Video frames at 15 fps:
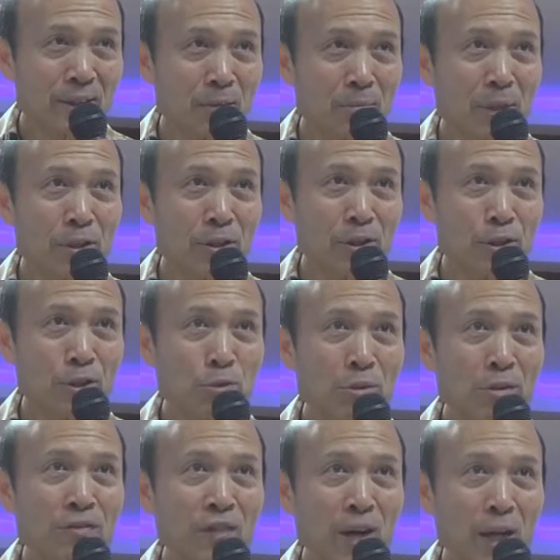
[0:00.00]
The miracles
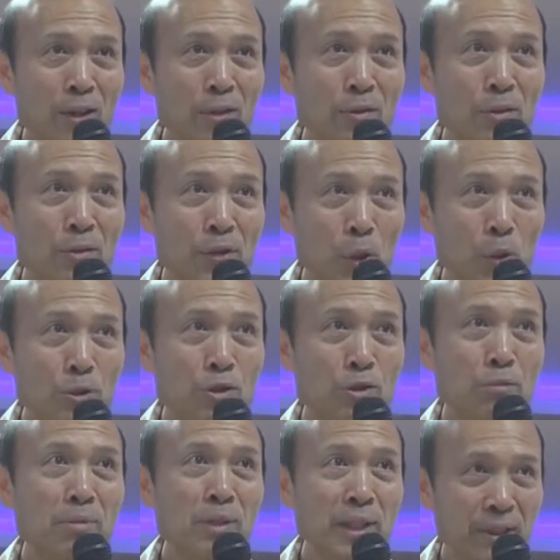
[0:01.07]
will follow those
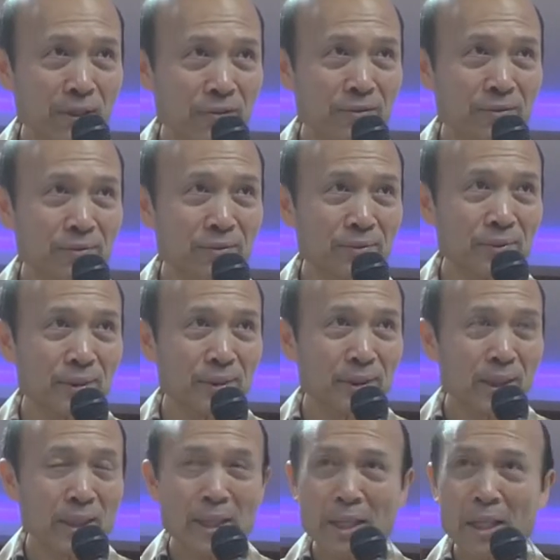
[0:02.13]
who believe.
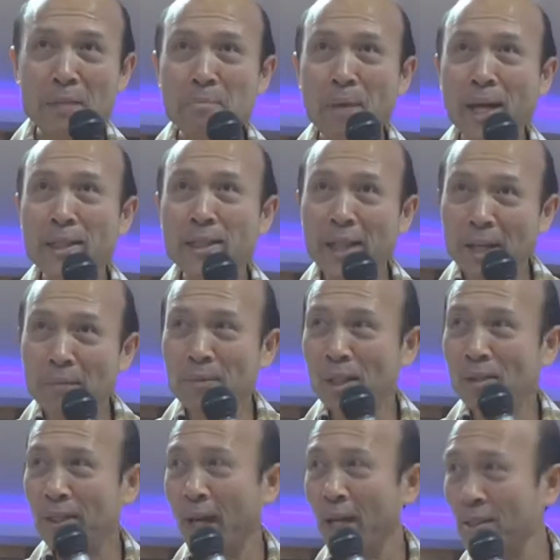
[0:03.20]
In my name
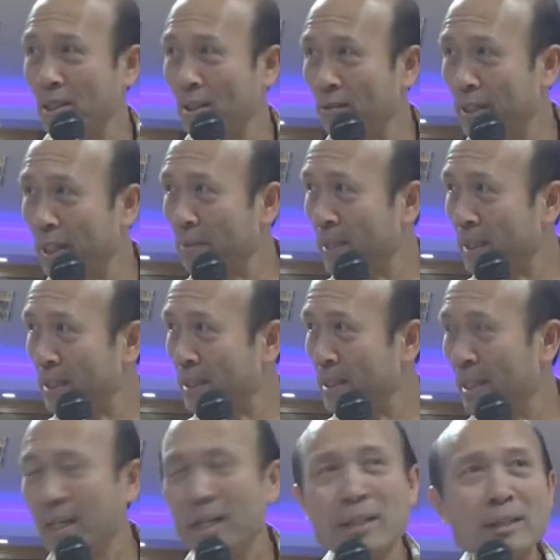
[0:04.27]
they'll cast out
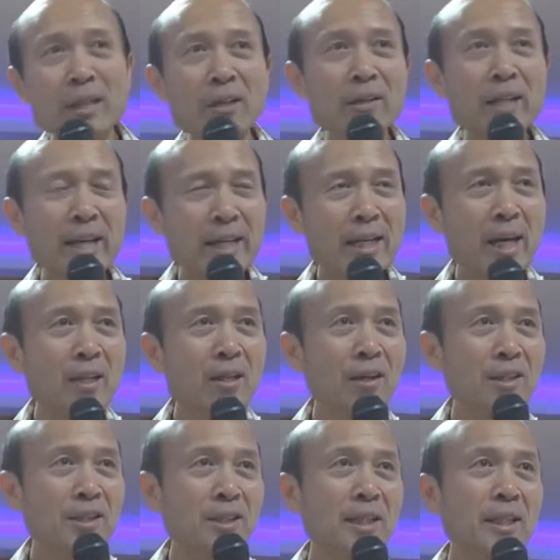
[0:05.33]
demons. They'll lay hands on
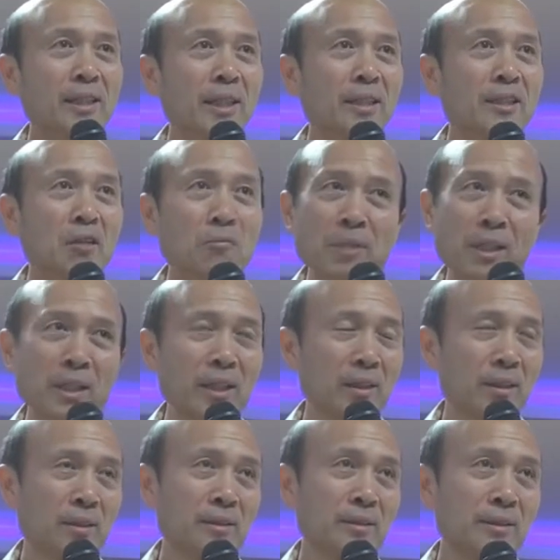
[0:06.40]
the sick and they'll be
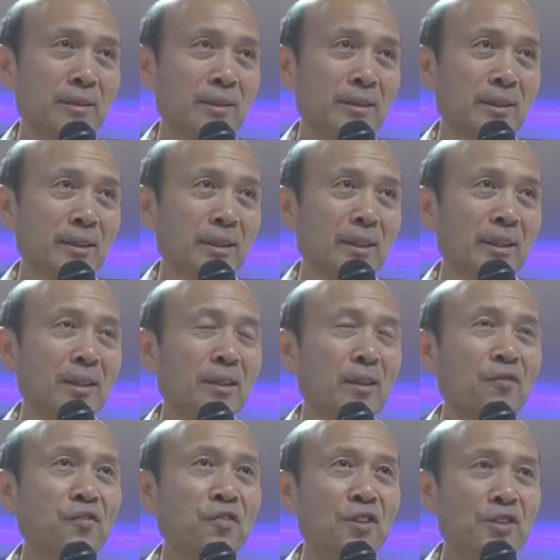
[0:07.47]
healed. The
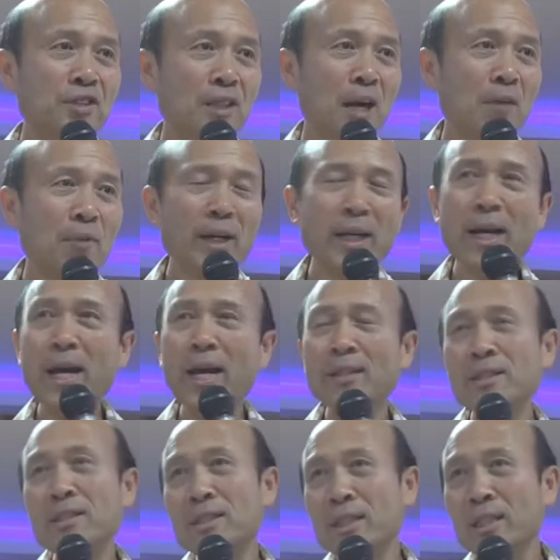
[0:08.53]
first time when I
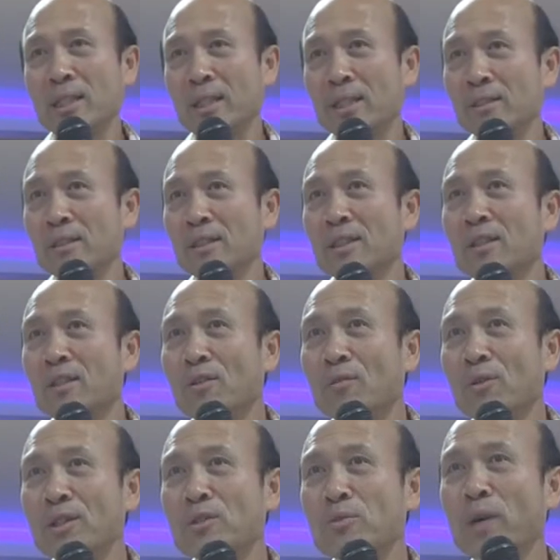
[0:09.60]
had this healing
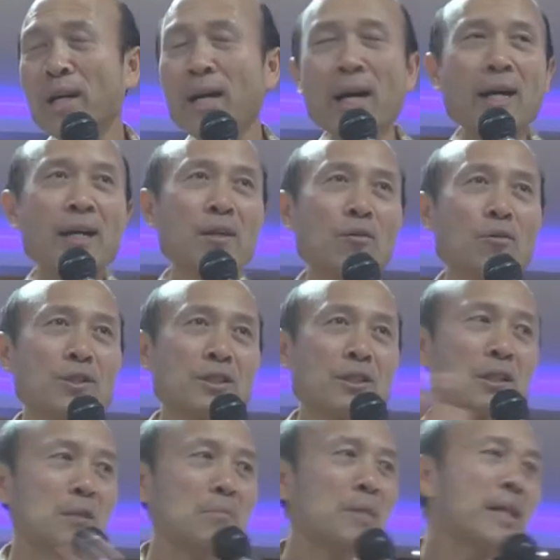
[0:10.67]
was when I was
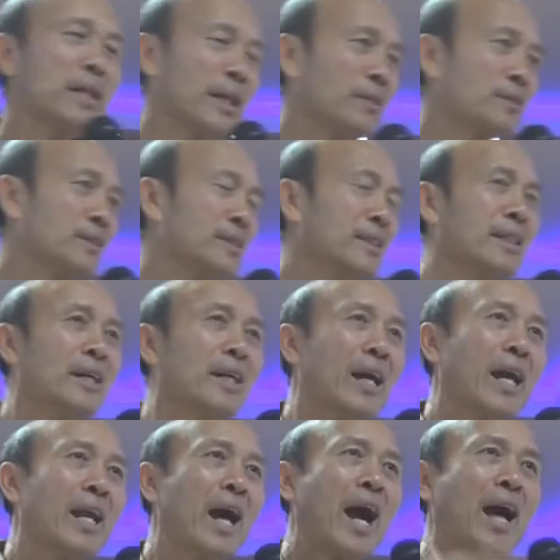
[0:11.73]
in a meeting.
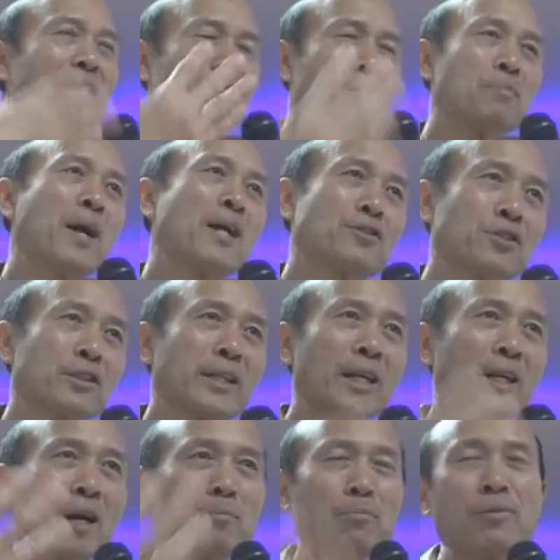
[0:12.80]
And I asked the pastor,
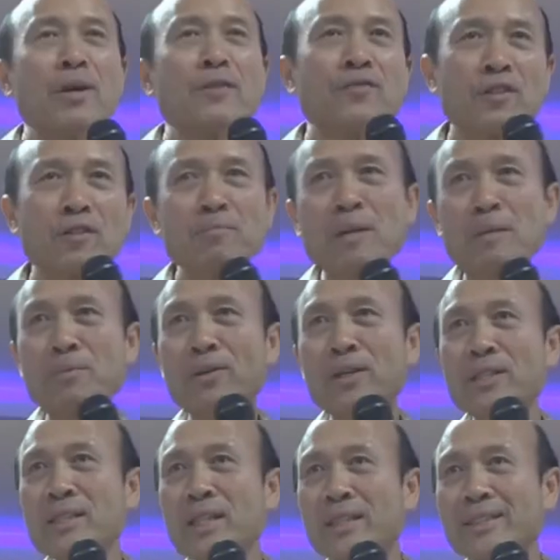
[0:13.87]
can I pray for the people?
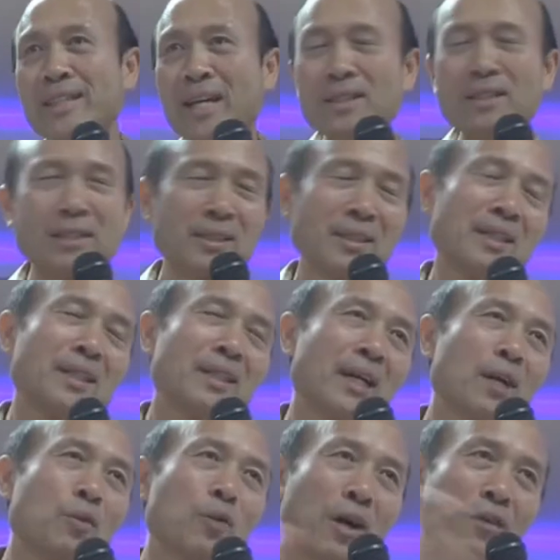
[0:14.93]
He said, yes.
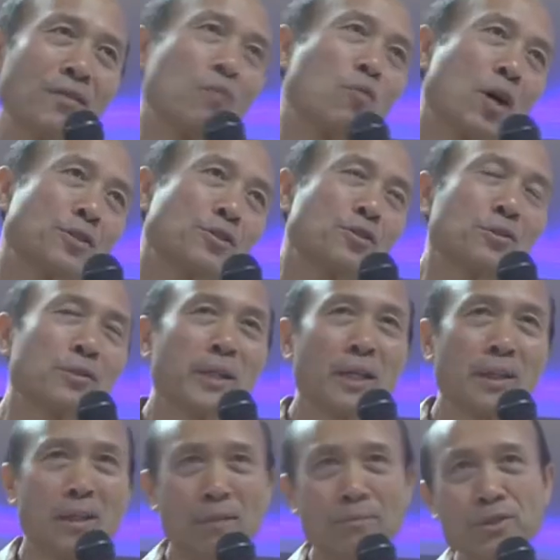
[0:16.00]
And whoever wants to
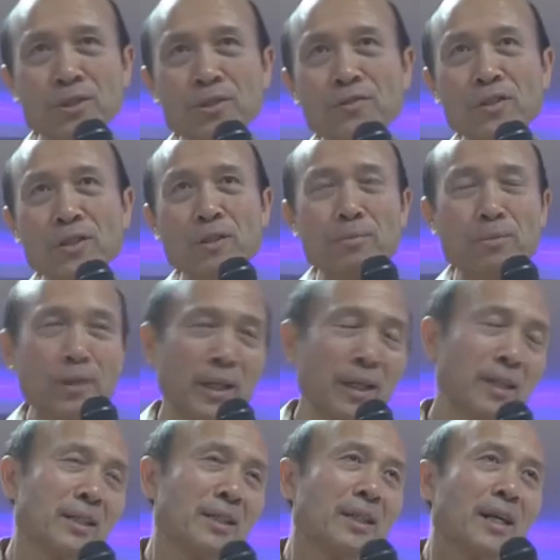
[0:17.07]
can come to you for the
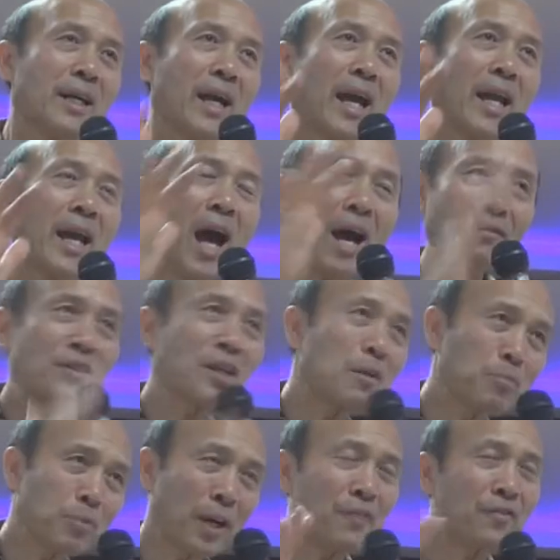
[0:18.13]
prayer. And after I
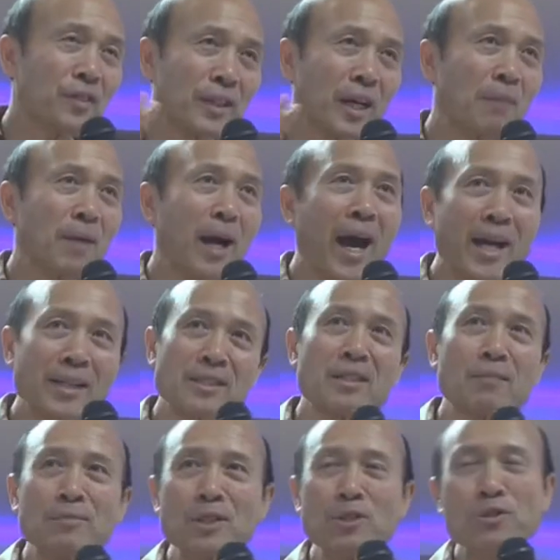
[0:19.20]
prayed for them, I asked
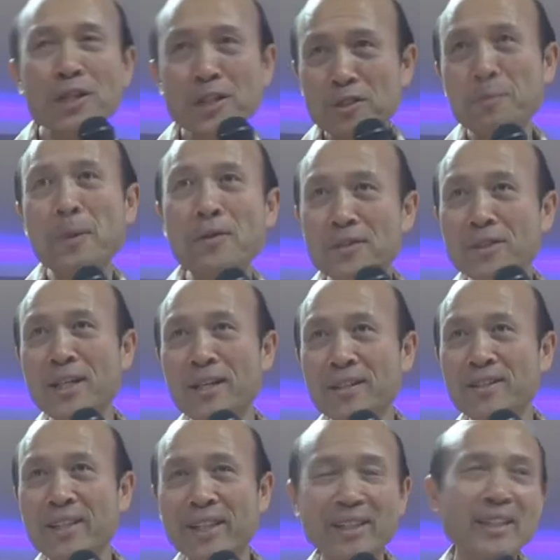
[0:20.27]
them, did you experience
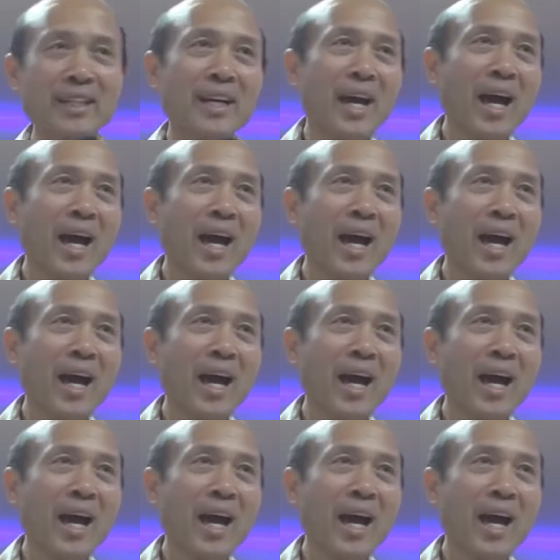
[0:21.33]
anything?